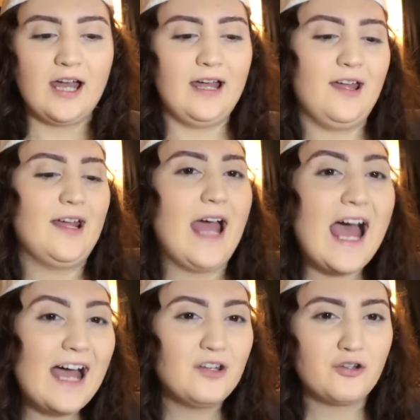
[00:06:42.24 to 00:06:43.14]

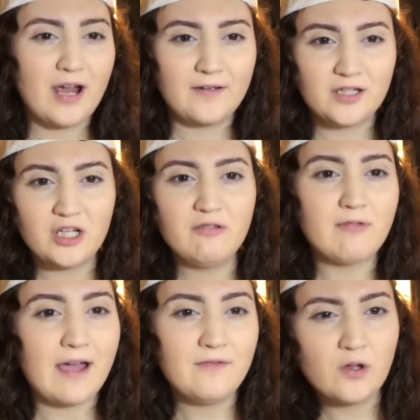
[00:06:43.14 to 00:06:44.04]
at Trashy
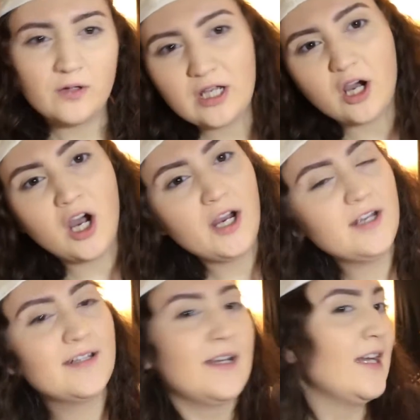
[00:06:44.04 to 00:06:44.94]
Ravioli
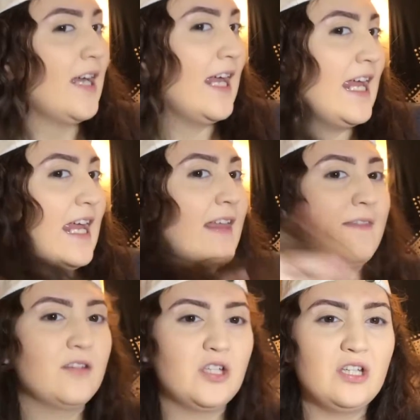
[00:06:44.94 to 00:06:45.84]
Art, and
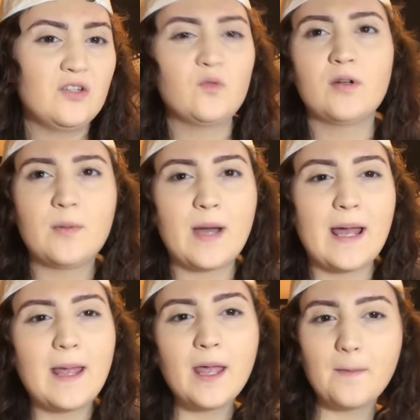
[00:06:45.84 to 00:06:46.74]
she is one of
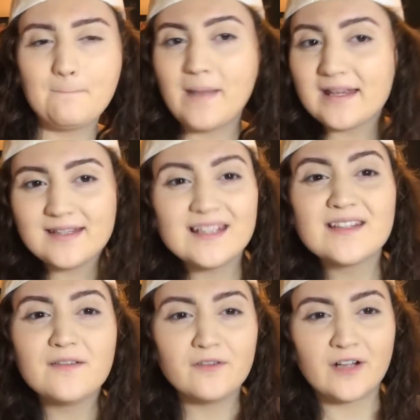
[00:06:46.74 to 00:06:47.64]
my
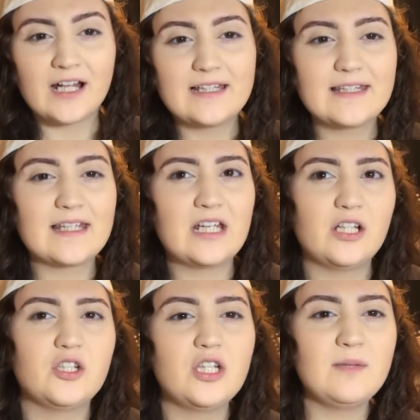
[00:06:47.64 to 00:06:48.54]
bestest of friends,
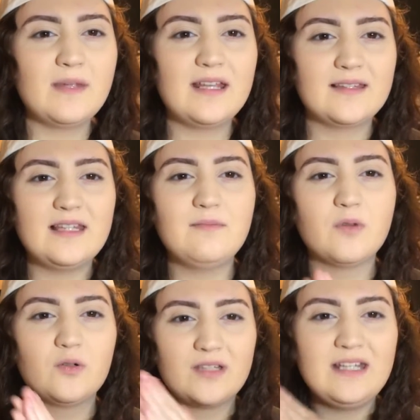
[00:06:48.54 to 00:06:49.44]
and she makes the
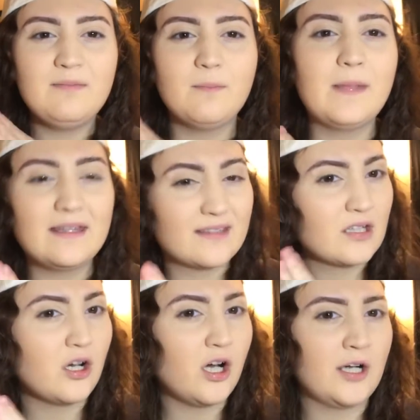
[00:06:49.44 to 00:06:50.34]
most
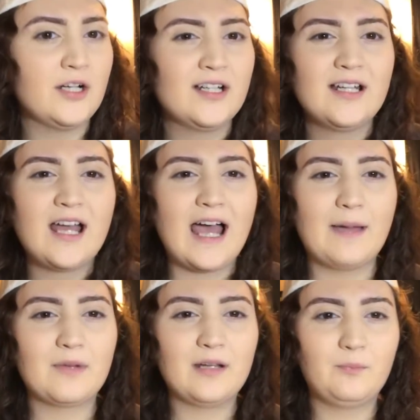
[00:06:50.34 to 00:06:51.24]
amazing art.
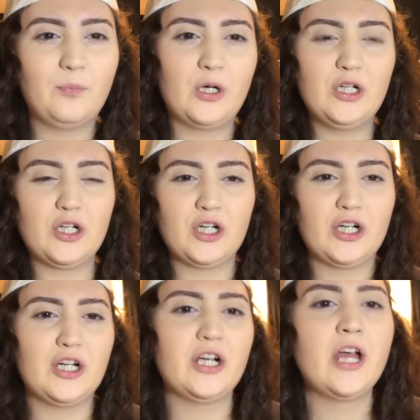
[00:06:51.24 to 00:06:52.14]
I'm gonna put
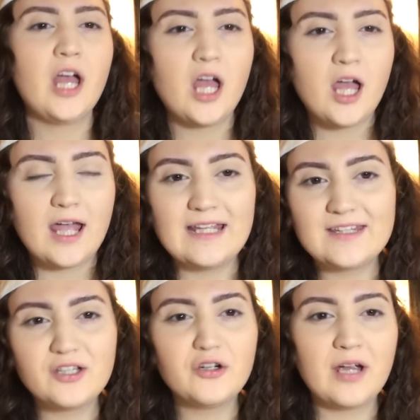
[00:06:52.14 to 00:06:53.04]
her
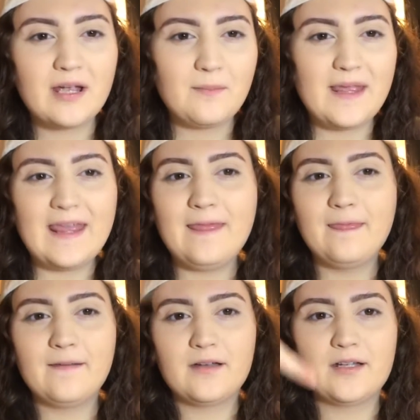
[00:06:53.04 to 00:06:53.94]
Instagram
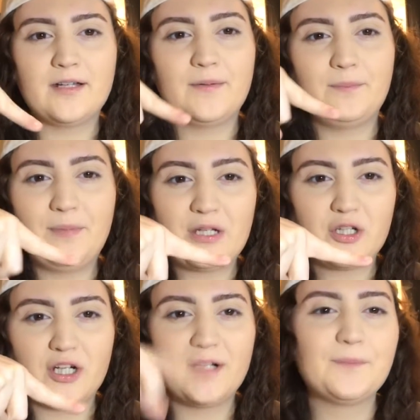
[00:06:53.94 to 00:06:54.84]
in the
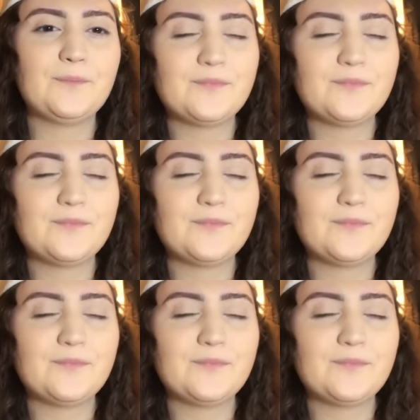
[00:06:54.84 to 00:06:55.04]
picture,